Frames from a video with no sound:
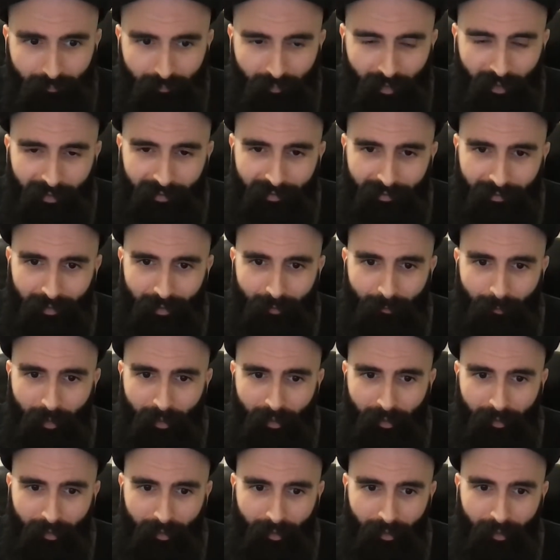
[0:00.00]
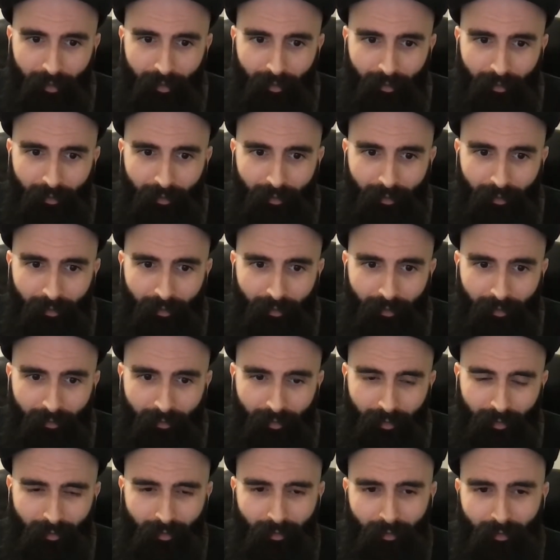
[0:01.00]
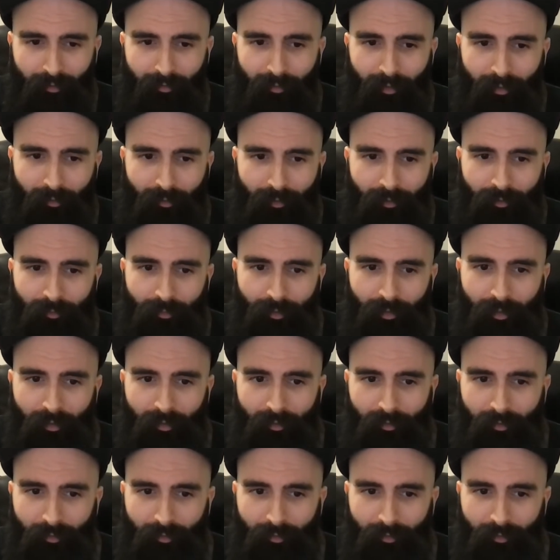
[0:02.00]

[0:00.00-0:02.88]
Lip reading: C minor 9, the guitar is actually doing